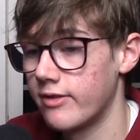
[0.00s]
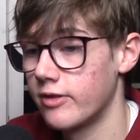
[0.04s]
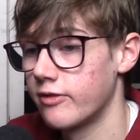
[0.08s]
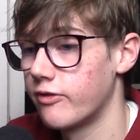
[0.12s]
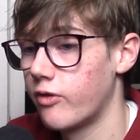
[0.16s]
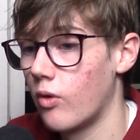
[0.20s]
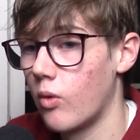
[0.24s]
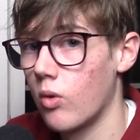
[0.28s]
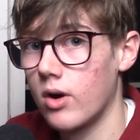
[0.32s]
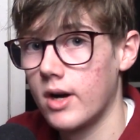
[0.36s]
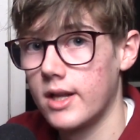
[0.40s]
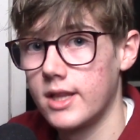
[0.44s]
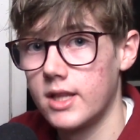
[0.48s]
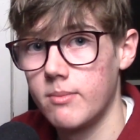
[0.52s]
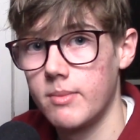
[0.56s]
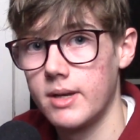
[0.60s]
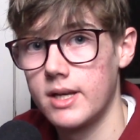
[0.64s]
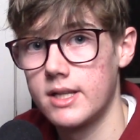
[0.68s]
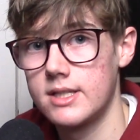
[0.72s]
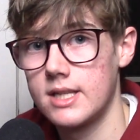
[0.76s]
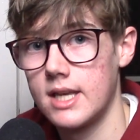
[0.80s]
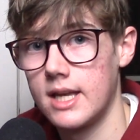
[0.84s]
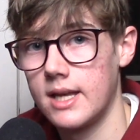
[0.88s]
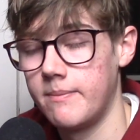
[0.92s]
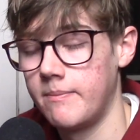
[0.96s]
5-4 in the
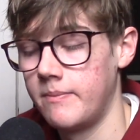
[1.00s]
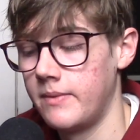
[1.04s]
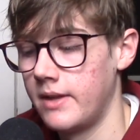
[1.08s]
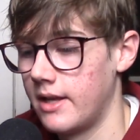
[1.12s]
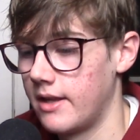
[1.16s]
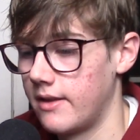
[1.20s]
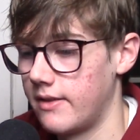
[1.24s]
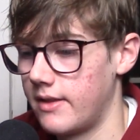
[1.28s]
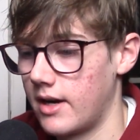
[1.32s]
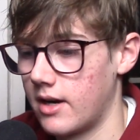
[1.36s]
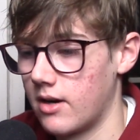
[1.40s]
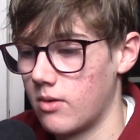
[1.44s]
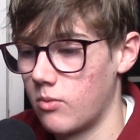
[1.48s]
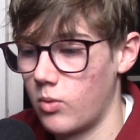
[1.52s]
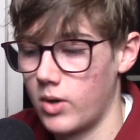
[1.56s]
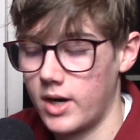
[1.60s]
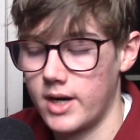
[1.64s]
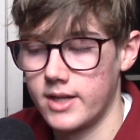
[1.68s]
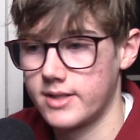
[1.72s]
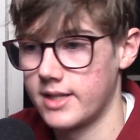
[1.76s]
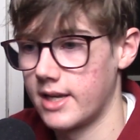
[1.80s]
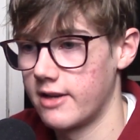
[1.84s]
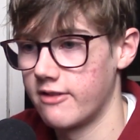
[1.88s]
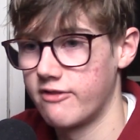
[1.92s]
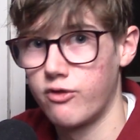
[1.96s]
Big Ten. They're,
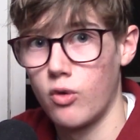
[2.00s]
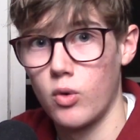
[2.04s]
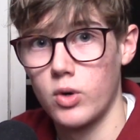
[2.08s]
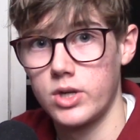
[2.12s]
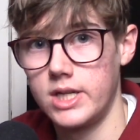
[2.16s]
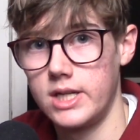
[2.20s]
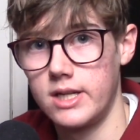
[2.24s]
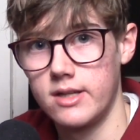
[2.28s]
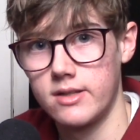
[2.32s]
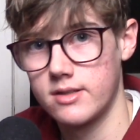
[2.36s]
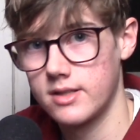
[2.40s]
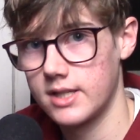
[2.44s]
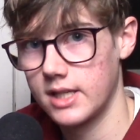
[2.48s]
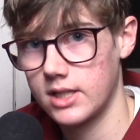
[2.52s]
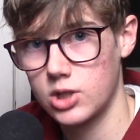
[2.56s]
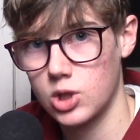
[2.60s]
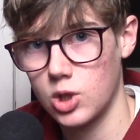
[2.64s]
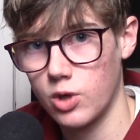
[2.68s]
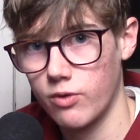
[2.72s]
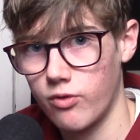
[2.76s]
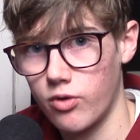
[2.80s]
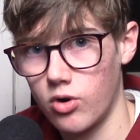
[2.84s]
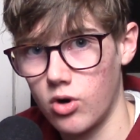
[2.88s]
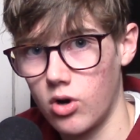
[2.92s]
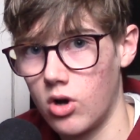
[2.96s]

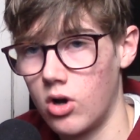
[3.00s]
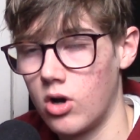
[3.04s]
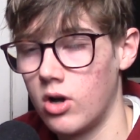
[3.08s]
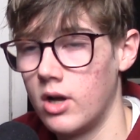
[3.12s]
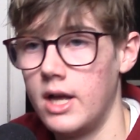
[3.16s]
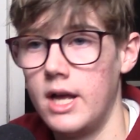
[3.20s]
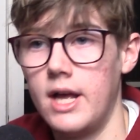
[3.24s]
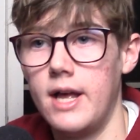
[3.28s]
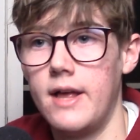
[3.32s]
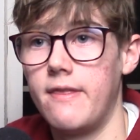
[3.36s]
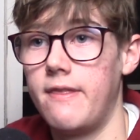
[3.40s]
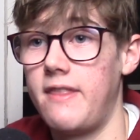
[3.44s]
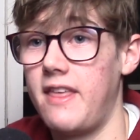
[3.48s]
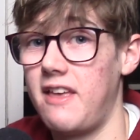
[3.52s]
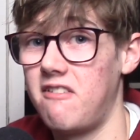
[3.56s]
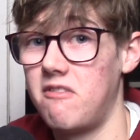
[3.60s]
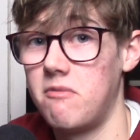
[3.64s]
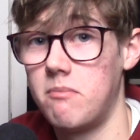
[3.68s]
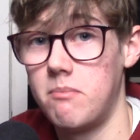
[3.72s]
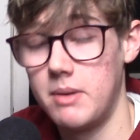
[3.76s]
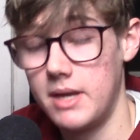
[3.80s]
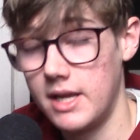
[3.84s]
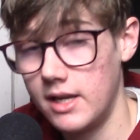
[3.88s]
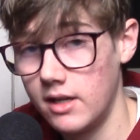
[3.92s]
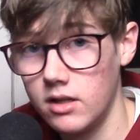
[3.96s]
14-6 overall.
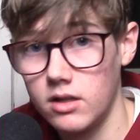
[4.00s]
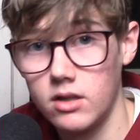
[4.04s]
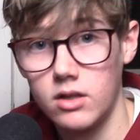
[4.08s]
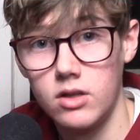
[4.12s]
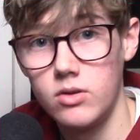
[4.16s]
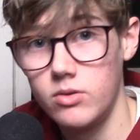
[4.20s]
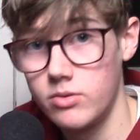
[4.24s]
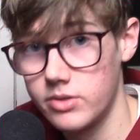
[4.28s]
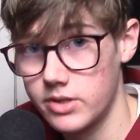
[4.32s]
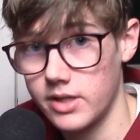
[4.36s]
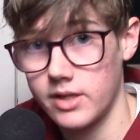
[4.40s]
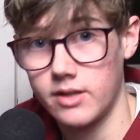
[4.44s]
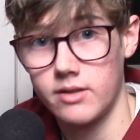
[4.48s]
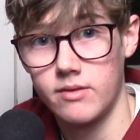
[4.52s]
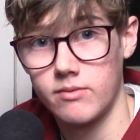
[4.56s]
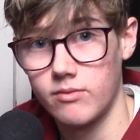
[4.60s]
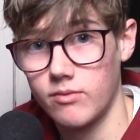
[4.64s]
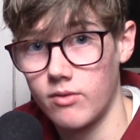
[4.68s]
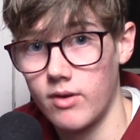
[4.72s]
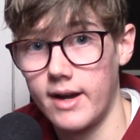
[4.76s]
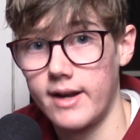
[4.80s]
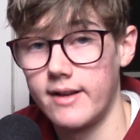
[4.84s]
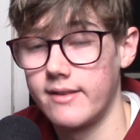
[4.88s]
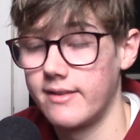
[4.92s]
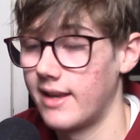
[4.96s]
They've been losing,
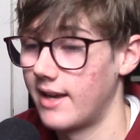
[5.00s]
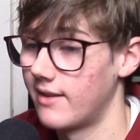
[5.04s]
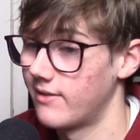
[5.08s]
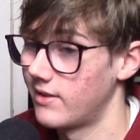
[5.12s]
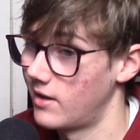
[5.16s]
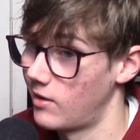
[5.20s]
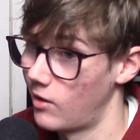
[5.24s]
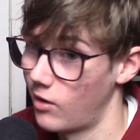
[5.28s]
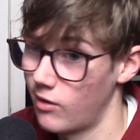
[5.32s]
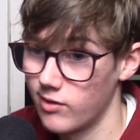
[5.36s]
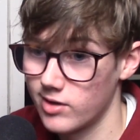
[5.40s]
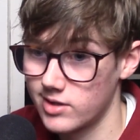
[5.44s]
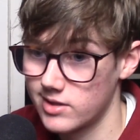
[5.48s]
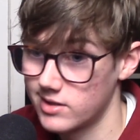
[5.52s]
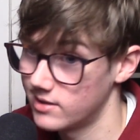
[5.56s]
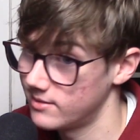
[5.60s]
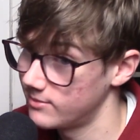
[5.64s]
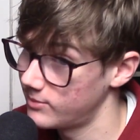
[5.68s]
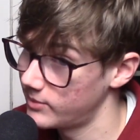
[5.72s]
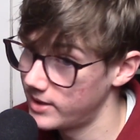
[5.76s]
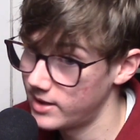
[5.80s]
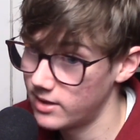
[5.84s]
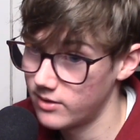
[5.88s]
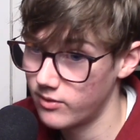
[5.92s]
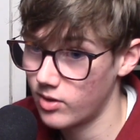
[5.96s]
right? They have that
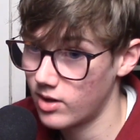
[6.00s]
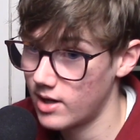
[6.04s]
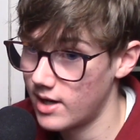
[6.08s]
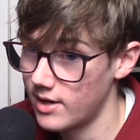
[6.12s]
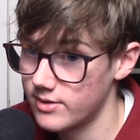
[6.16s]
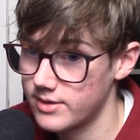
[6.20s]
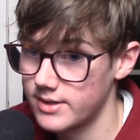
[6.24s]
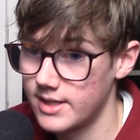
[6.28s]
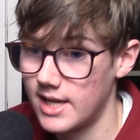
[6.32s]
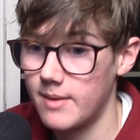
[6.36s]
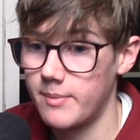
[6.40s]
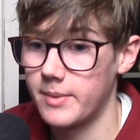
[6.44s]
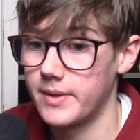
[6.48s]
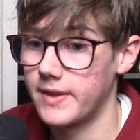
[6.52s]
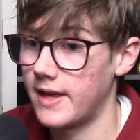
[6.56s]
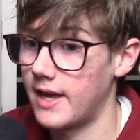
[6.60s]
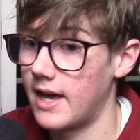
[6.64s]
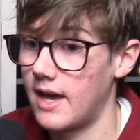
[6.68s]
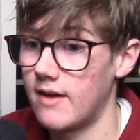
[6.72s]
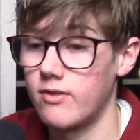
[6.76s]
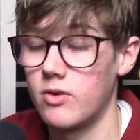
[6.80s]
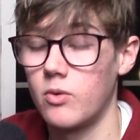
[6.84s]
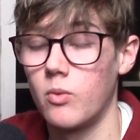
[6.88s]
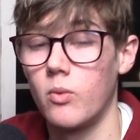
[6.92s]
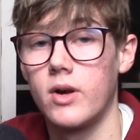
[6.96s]
overtime win over Ohio State, but
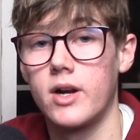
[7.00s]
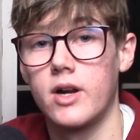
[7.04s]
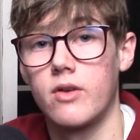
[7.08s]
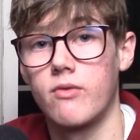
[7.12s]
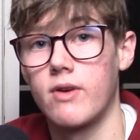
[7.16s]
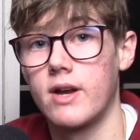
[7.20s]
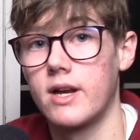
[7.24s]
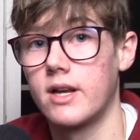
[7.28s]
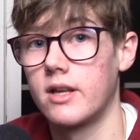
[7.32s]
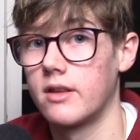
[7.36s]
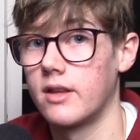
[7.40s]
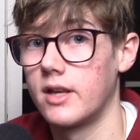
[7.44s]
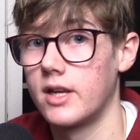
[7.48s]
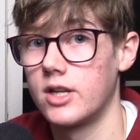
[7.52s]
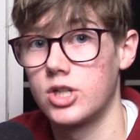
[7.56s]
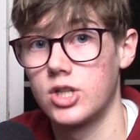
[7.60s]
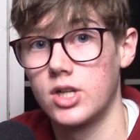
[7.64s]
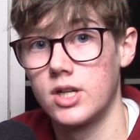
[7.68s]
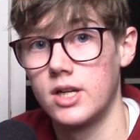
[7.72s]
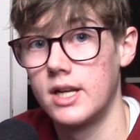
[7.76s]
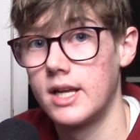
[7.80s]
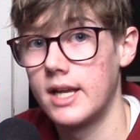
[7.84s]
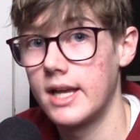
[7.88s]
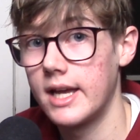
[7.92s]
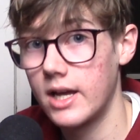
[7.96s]
they haven't won in
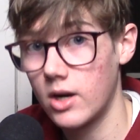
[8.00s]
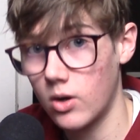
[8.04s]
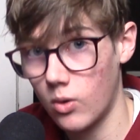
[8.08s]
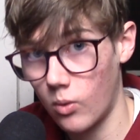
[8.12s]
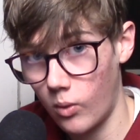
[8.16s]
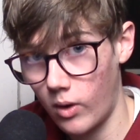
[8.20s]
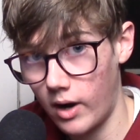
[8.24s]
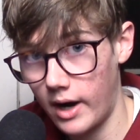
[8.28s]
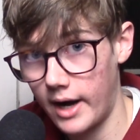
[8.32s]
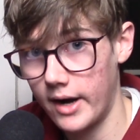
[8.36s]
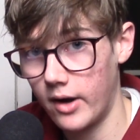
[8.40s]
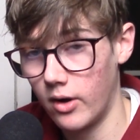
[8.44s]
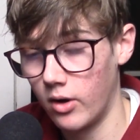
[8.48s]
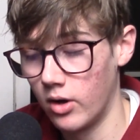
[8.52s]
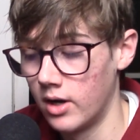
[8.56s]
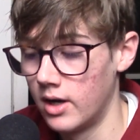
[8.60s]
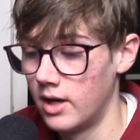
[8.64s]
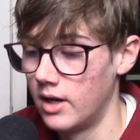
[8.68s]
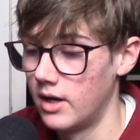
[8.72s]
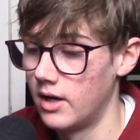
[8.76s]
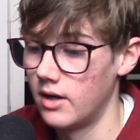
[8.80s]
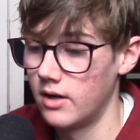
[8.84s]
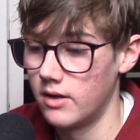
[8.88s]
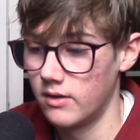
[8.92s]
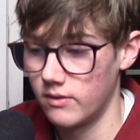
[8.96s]
regulation in a
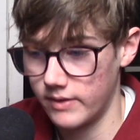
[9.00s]
while.